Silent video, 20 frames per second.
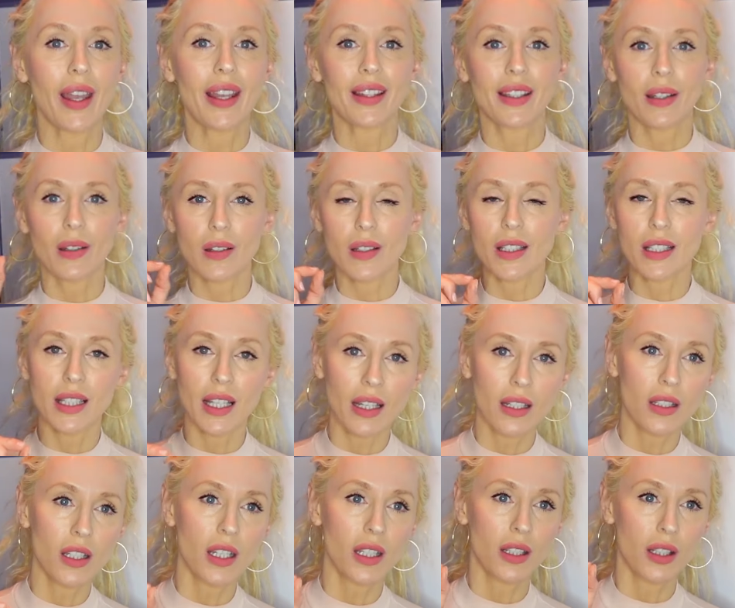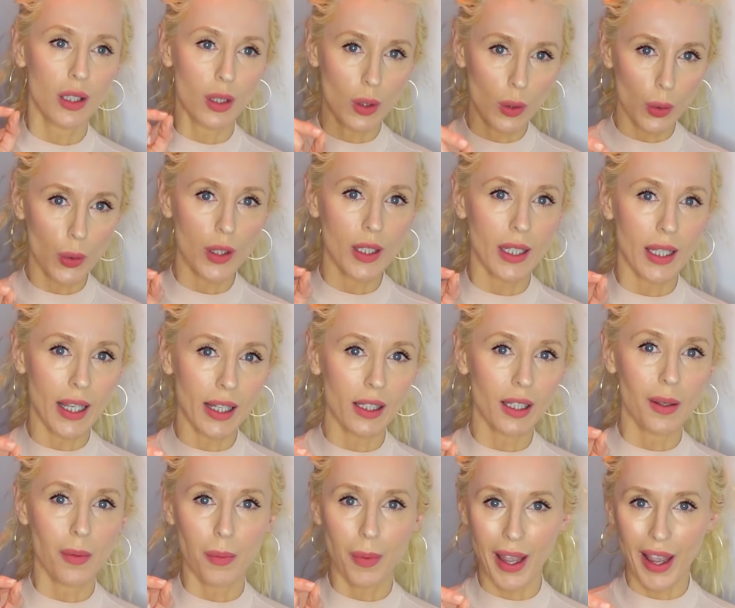and they're sending you
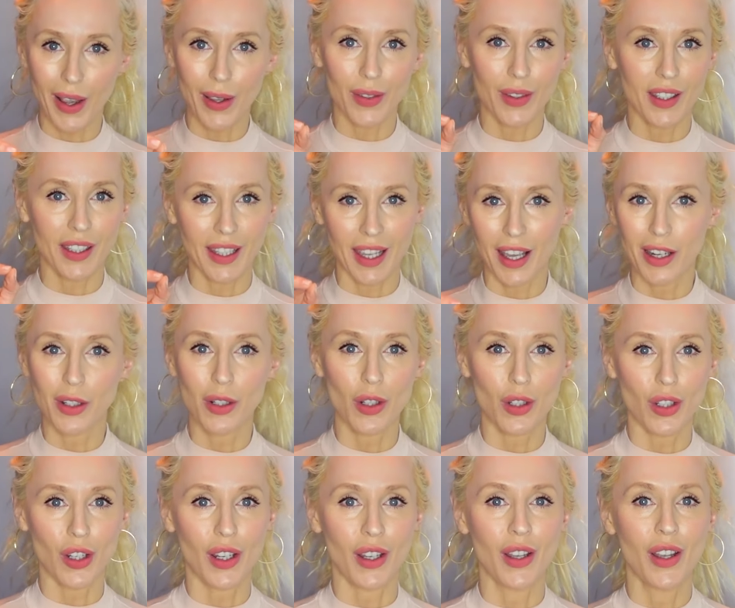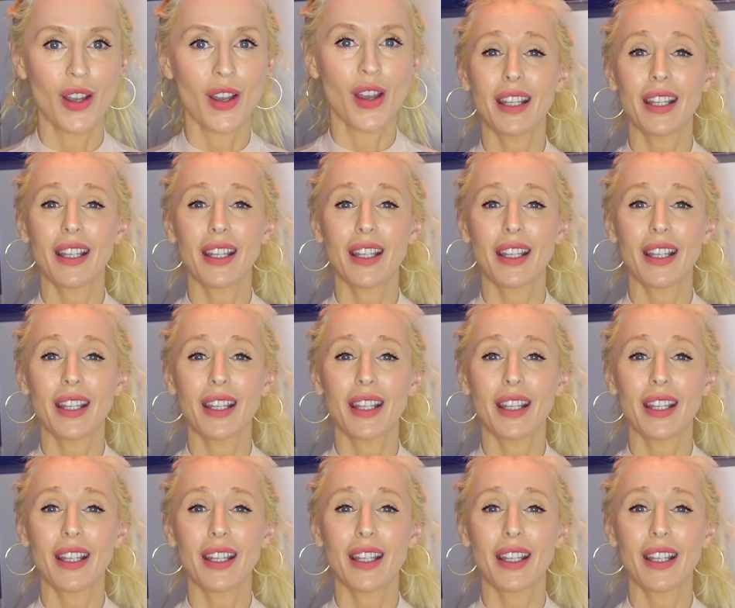telepathic energy.